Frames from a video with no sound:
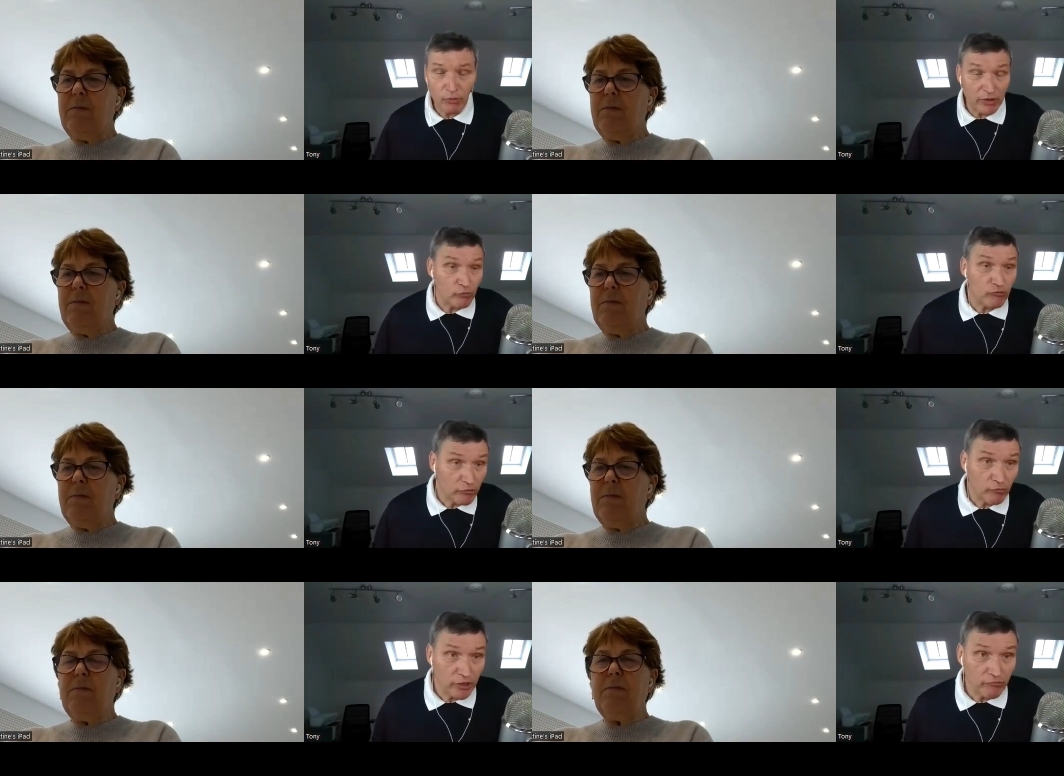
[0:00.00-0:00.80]
Speaker 1: Well,
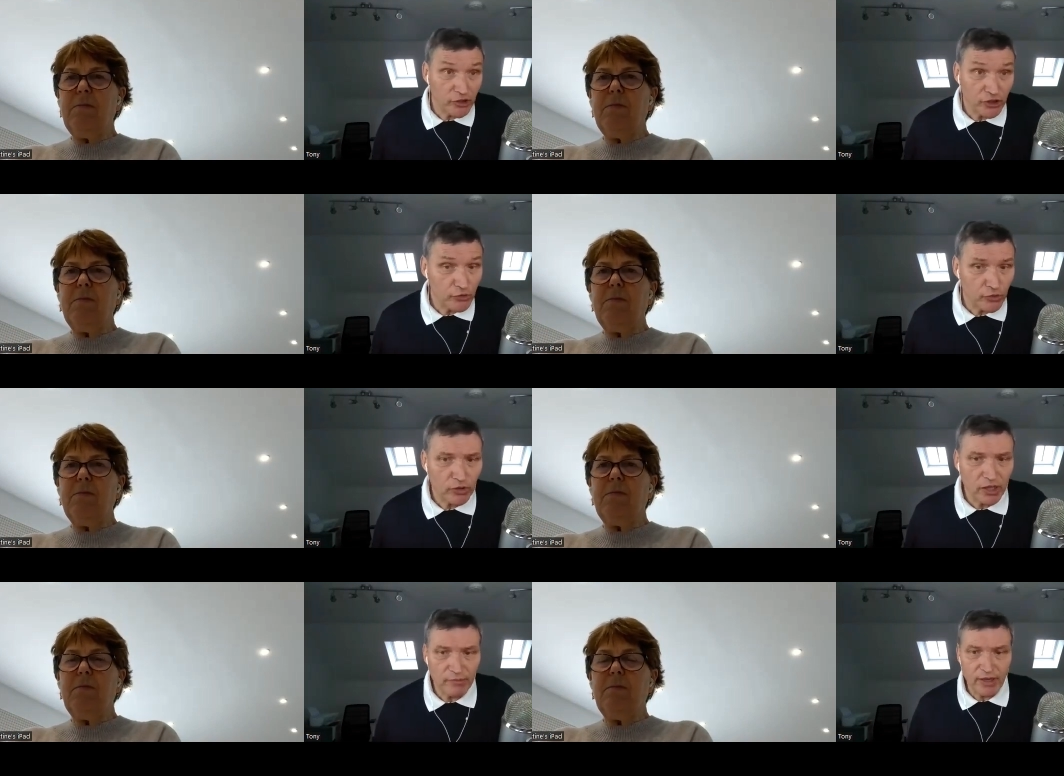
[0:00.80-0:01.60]
we renewed
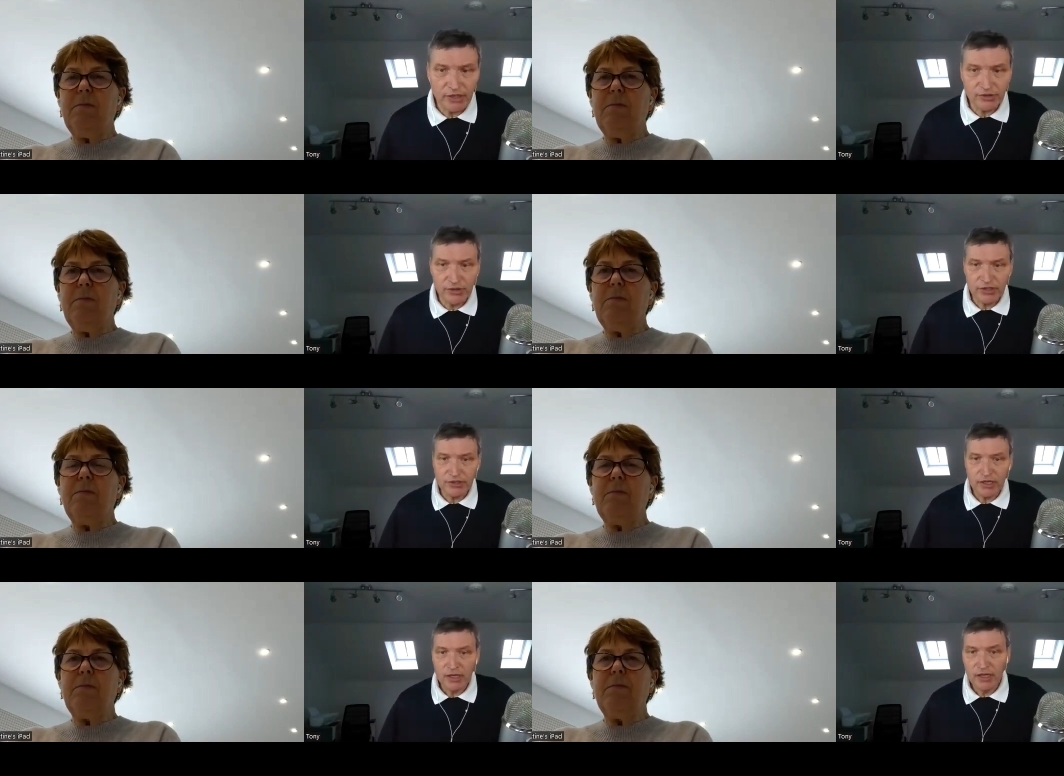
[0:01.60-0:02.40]
all her
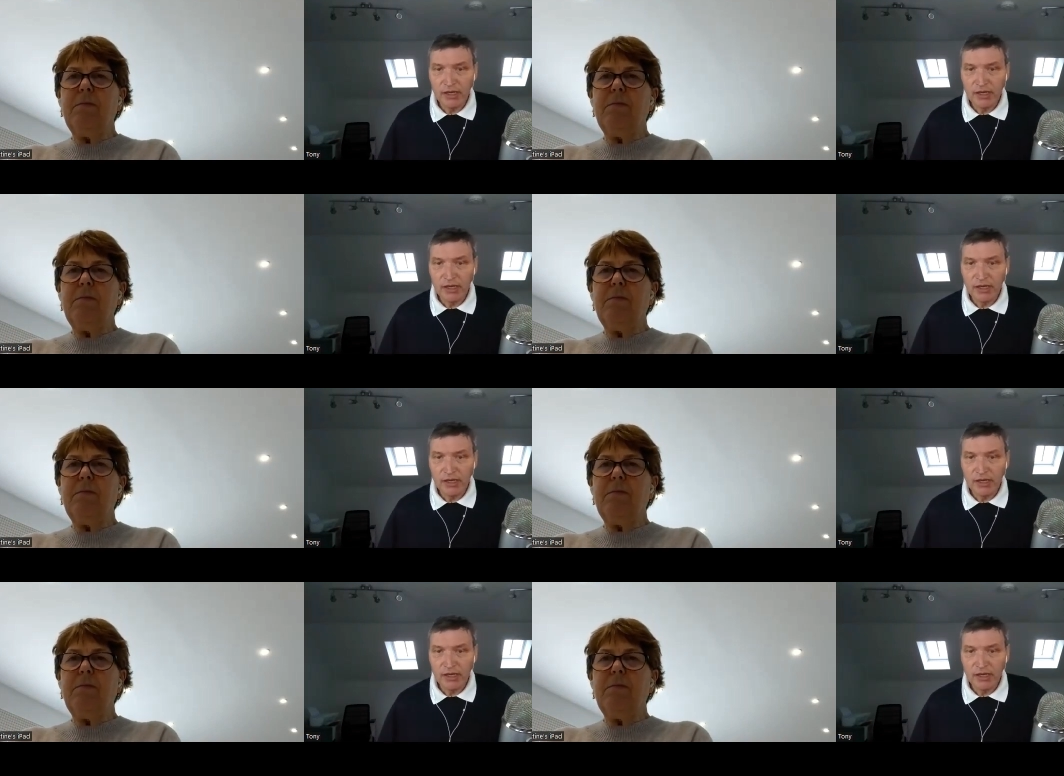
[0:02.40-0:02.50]
batteries